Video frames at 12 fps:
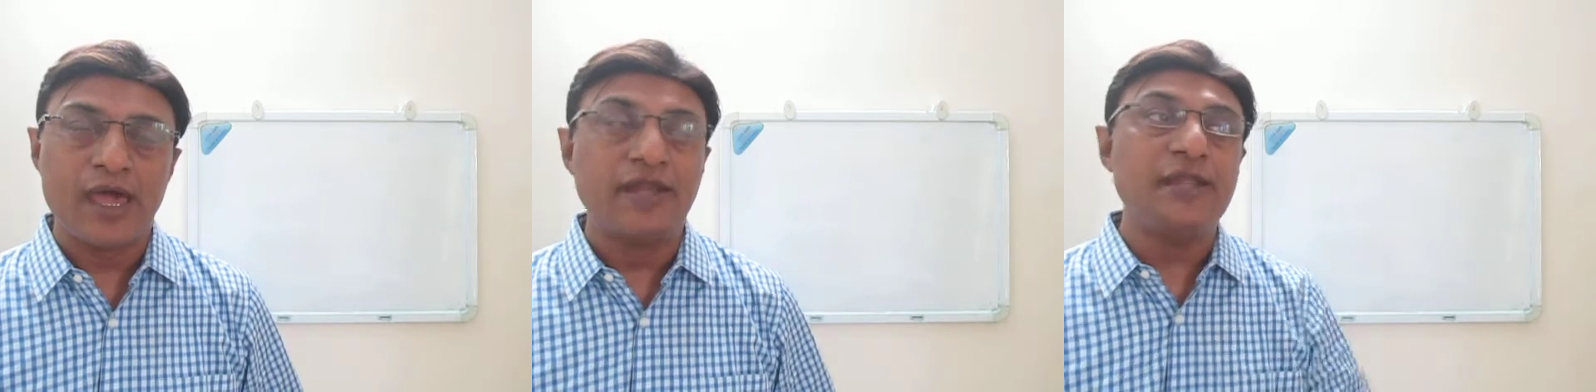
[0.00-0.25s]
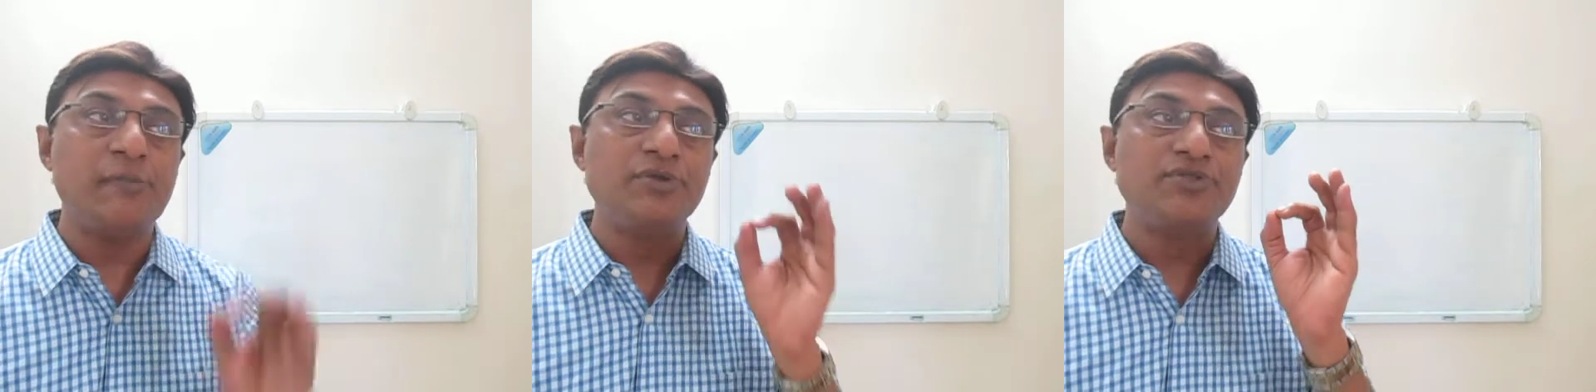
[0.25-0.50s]

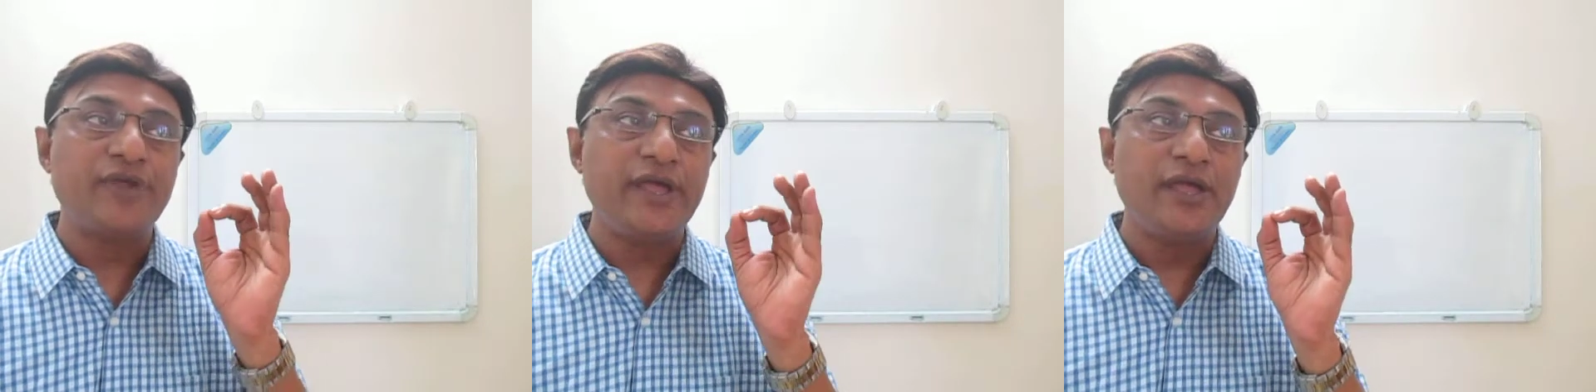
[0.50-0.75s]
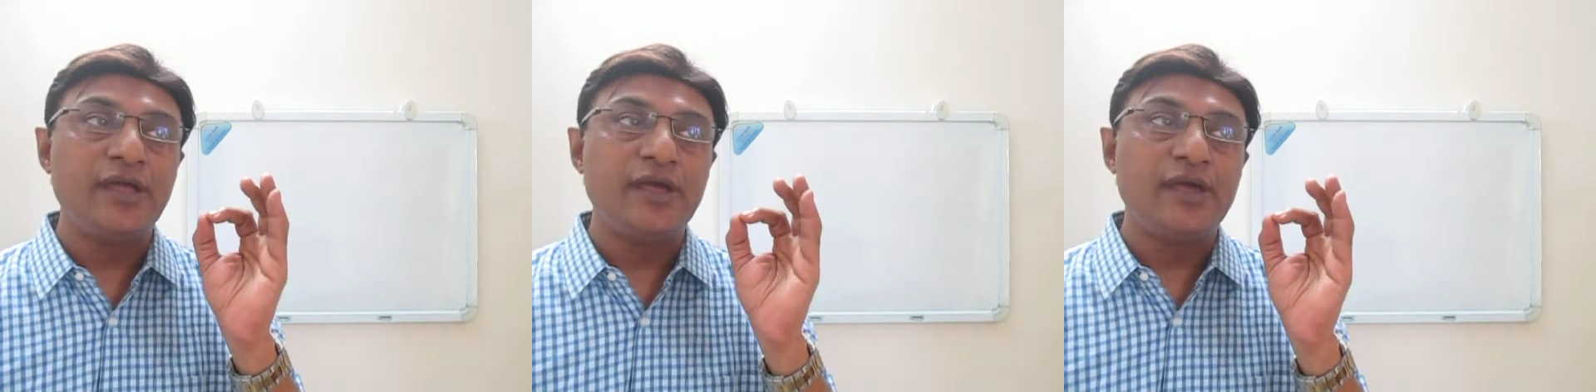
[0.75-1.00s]
Number
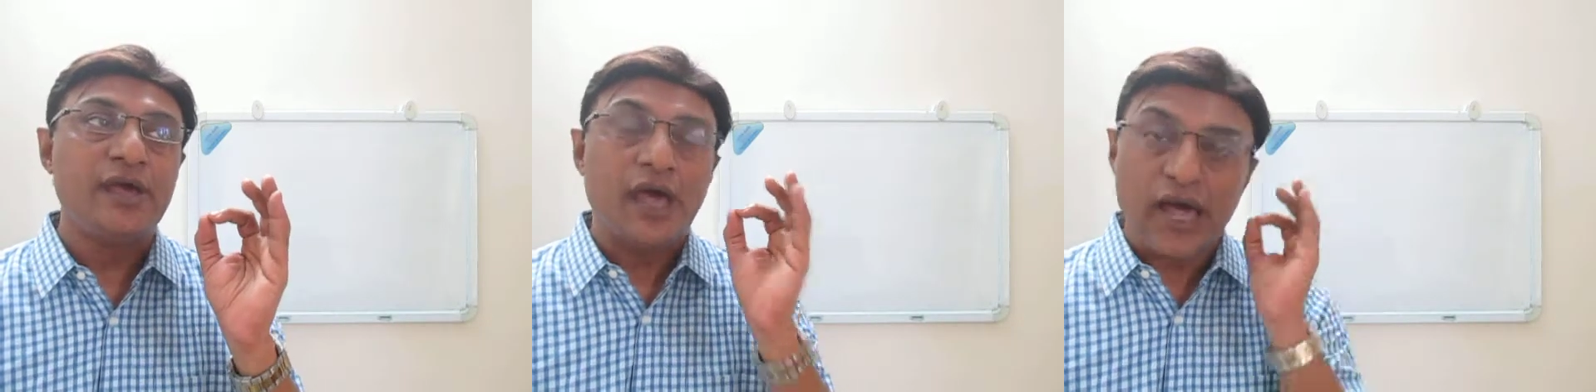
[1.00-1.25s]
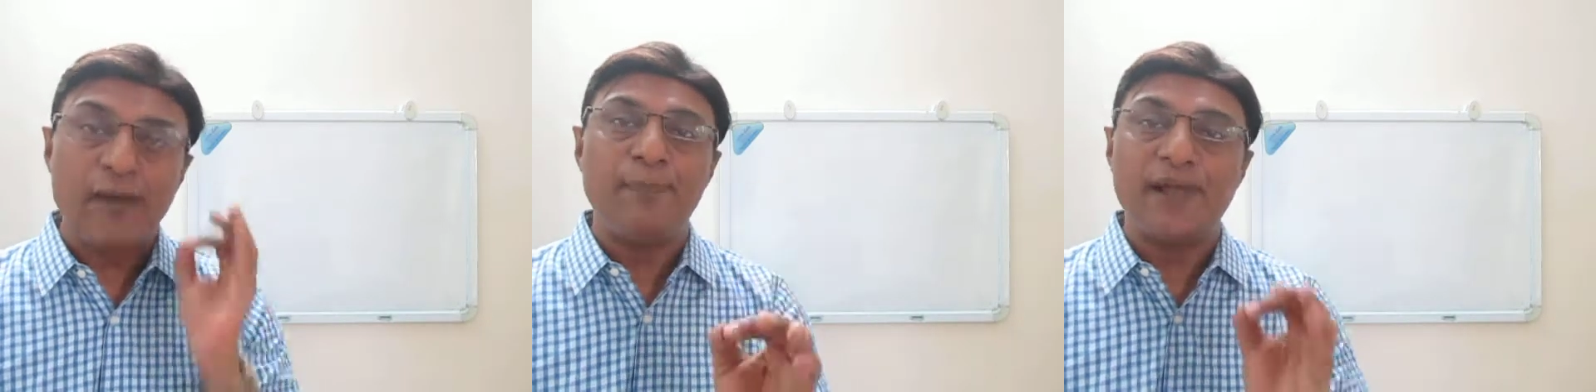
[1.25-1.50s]
3,
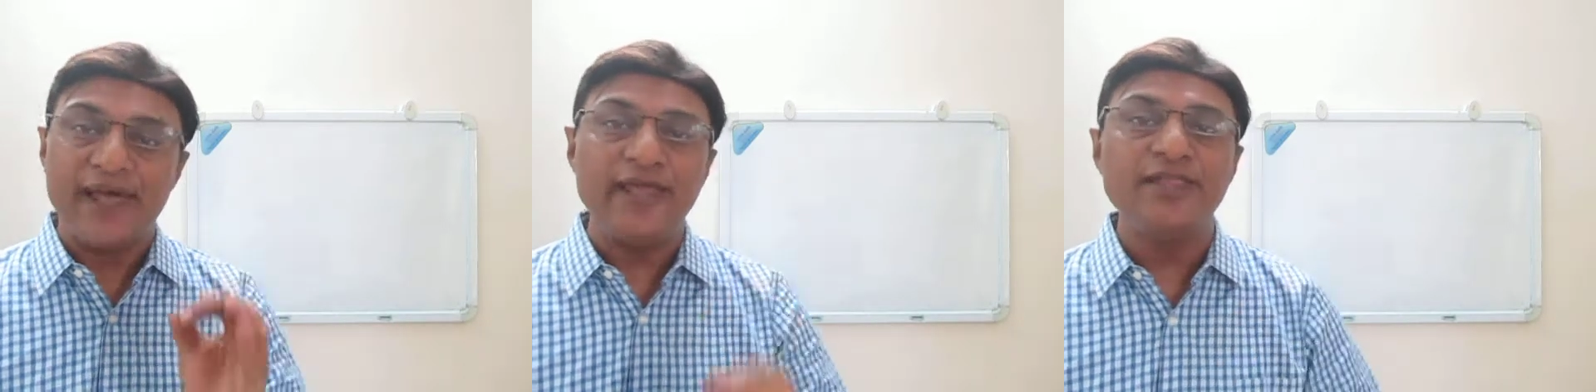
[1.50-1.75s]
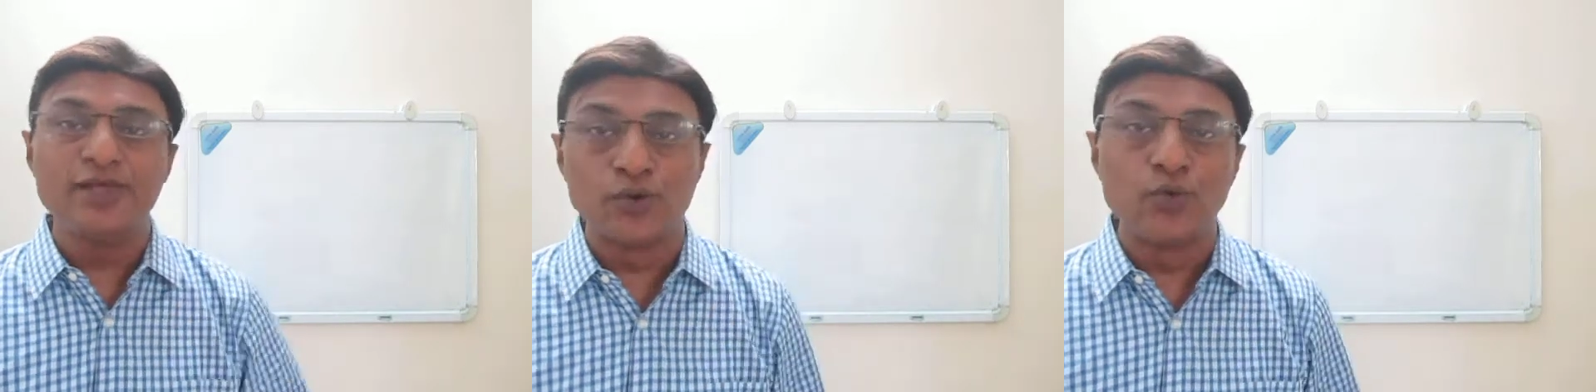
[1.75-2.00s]

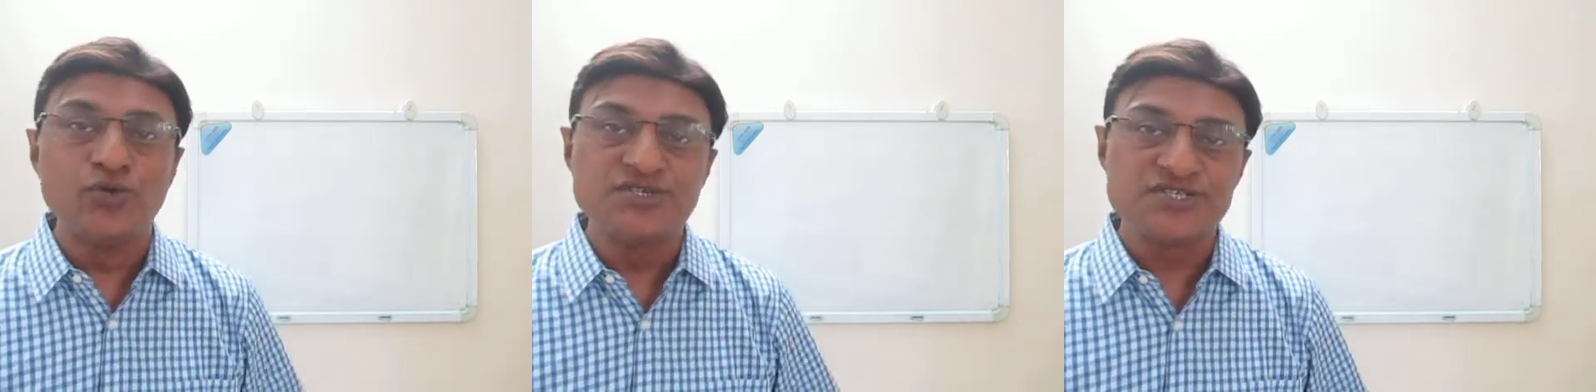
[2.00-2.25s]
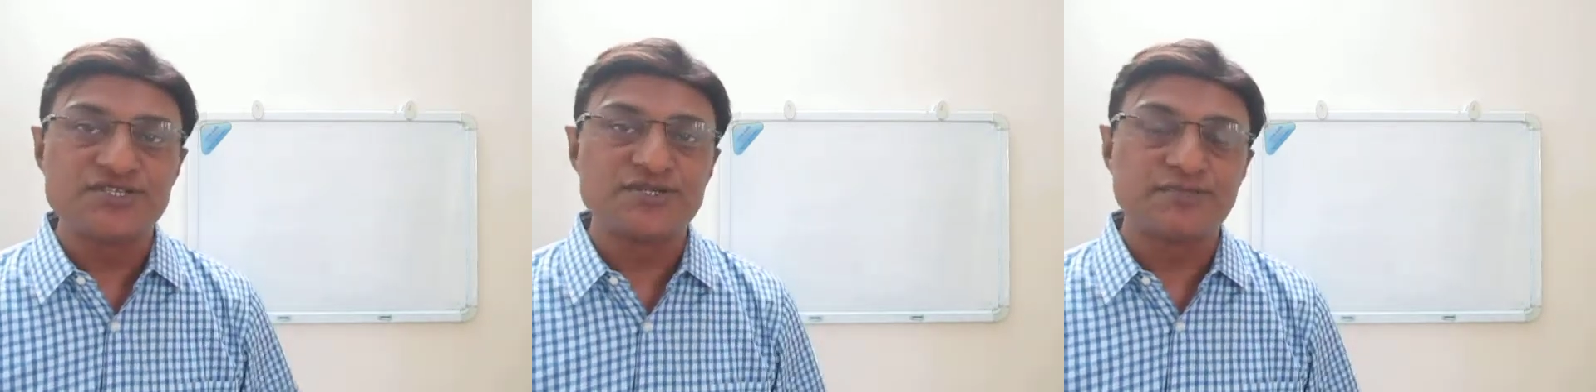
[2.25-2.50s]
applying the
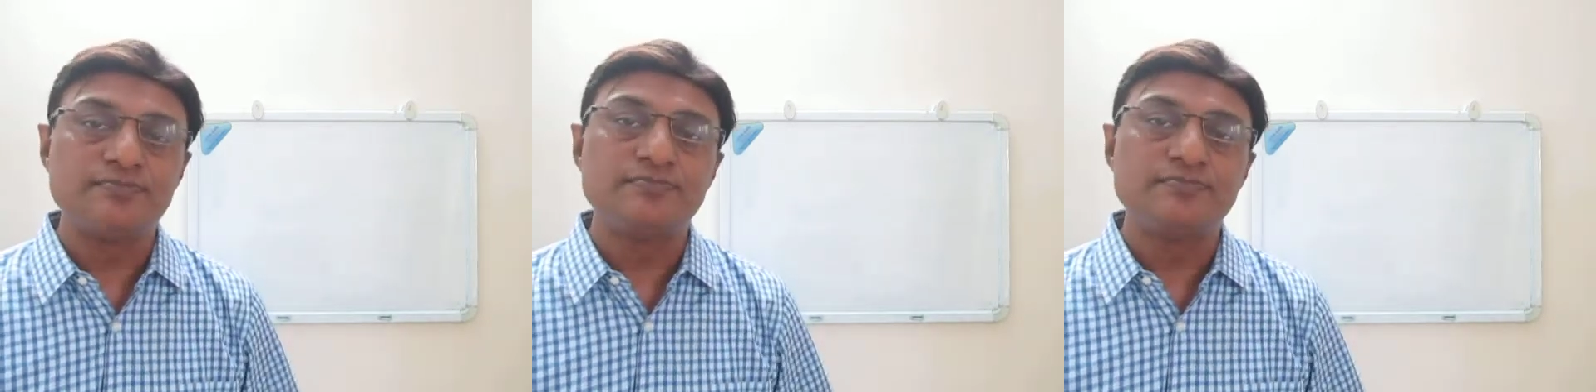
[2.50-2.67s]
rules.